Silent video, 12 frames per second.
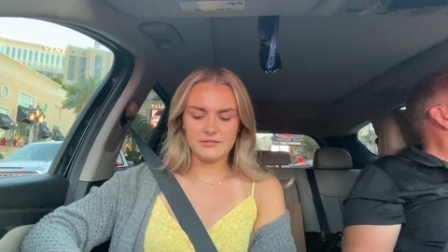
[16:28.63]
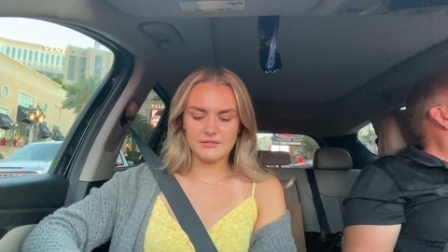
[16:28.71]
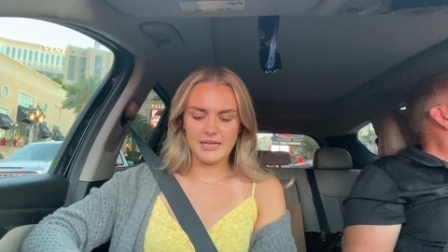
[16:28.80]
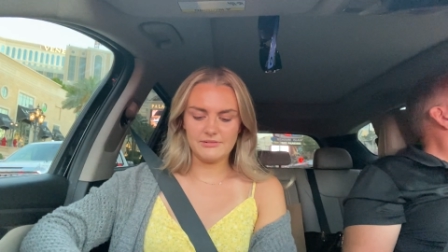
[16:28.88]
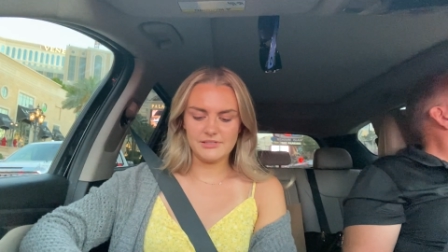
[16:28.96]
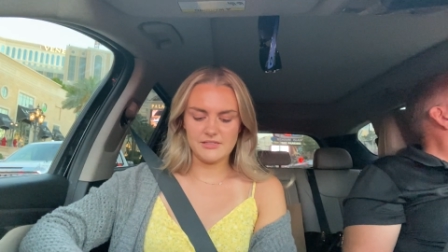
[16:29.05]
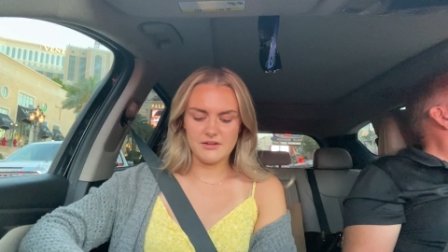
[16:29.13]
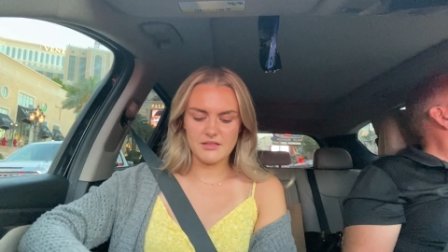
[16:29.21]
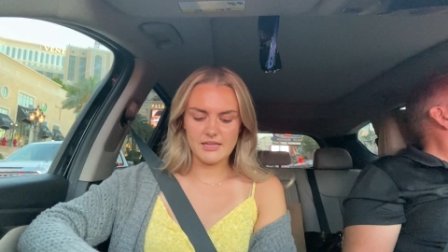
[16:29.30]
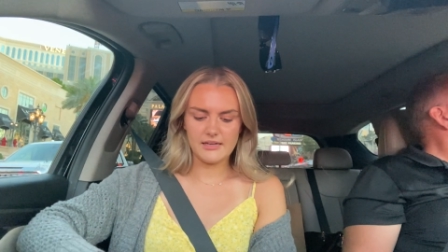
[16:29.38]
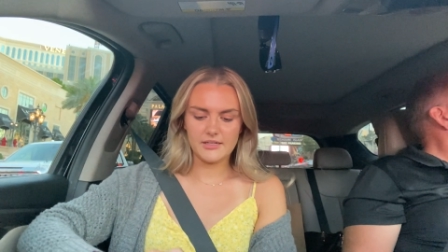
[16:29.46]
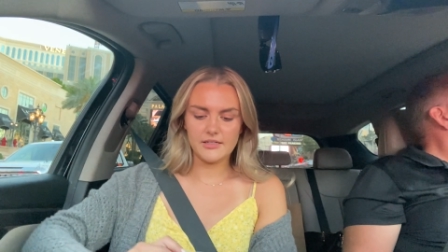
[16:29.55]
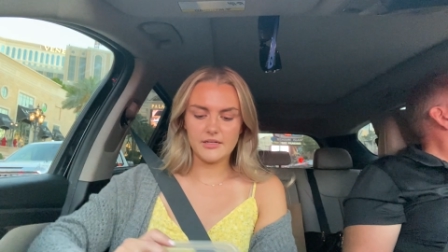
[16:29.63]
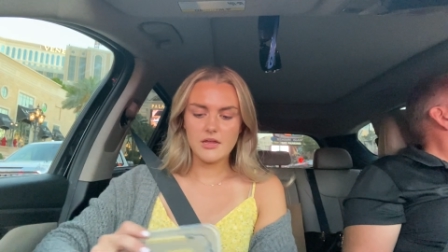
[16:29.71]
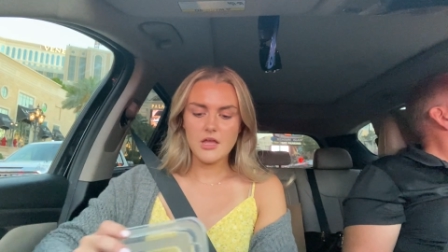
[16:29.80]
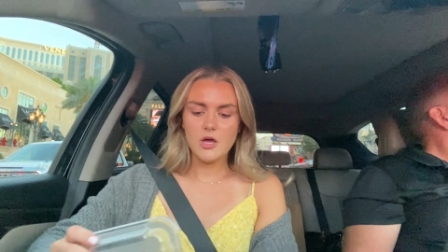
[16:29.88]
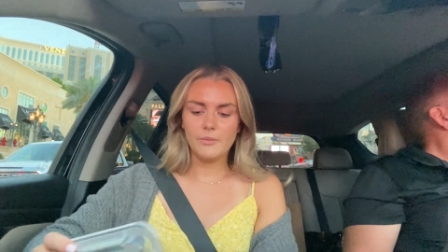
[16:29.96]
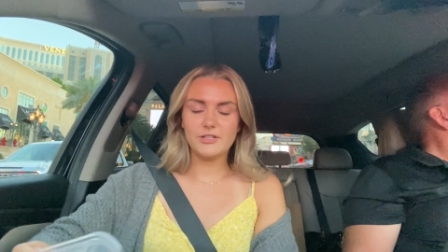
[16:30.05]
That was not that good.
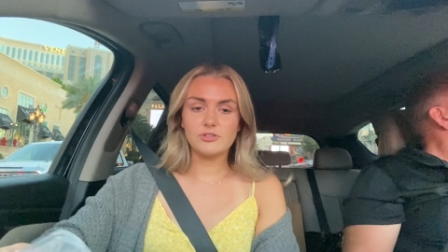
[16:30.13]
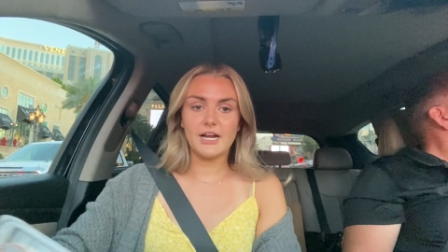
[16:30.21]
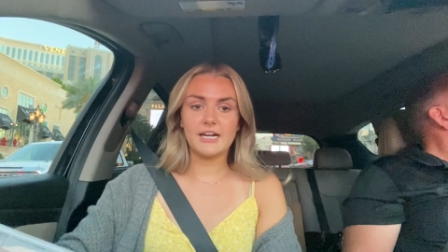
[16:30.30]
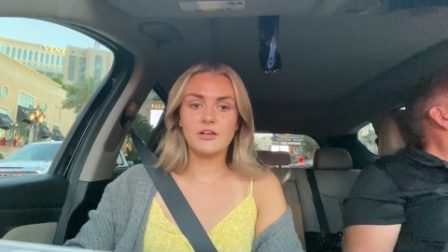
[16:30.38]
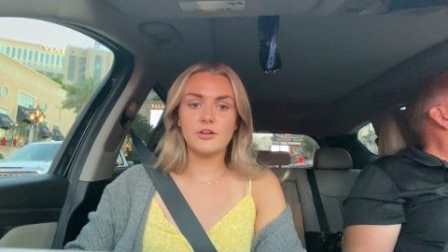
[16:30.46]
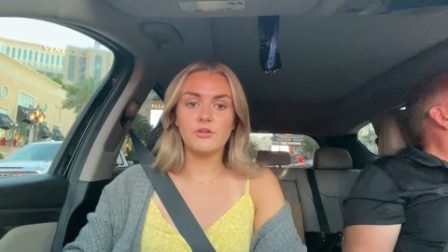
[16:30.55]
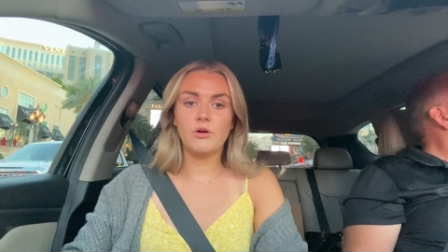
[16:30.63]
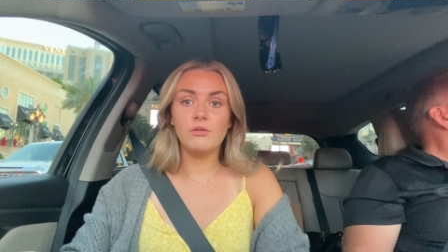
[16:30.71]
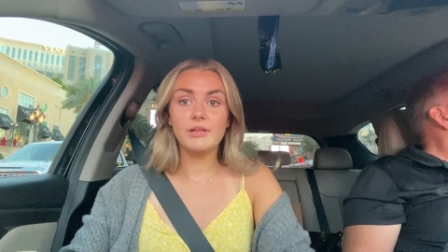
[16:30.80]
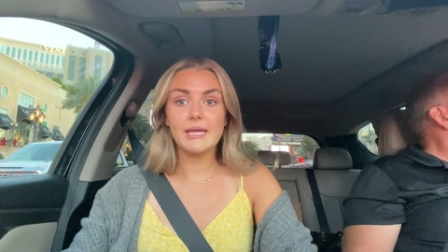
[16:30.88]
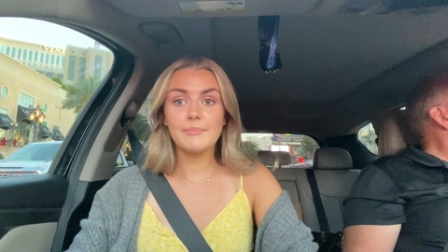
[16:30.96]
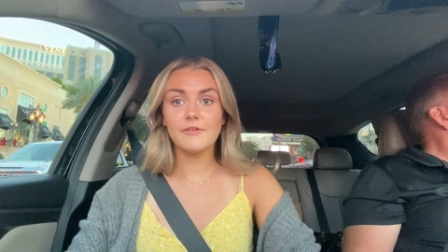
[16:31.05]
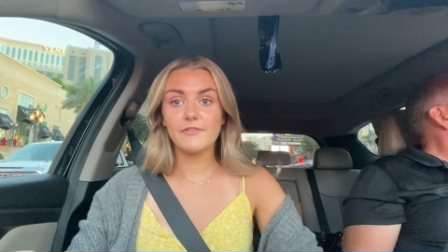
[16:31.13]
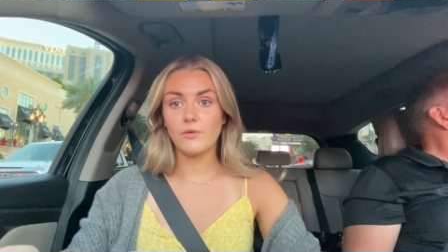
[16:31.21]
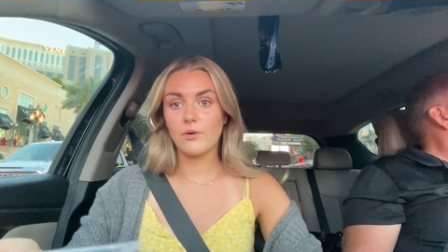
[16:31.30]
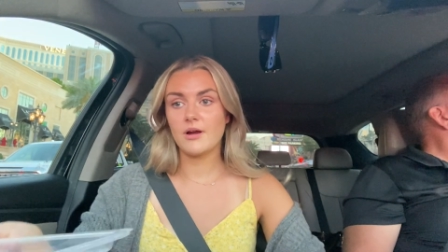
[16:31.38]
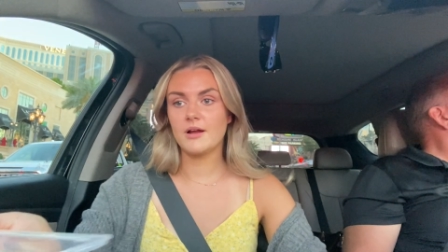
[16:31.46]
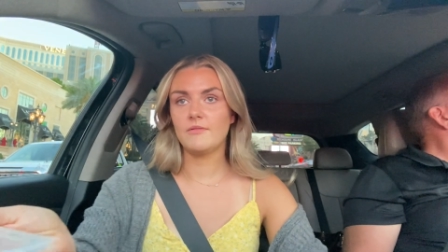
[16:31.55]
We tried cannoli
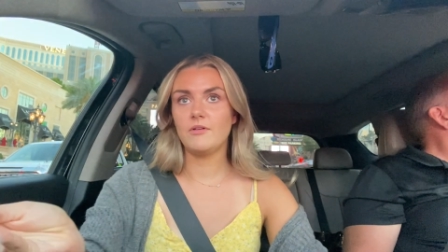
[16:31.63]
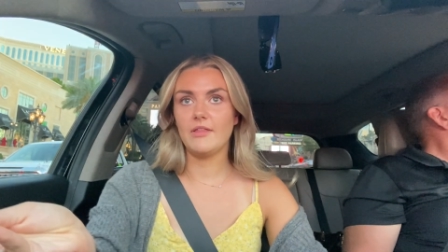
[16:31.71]
before.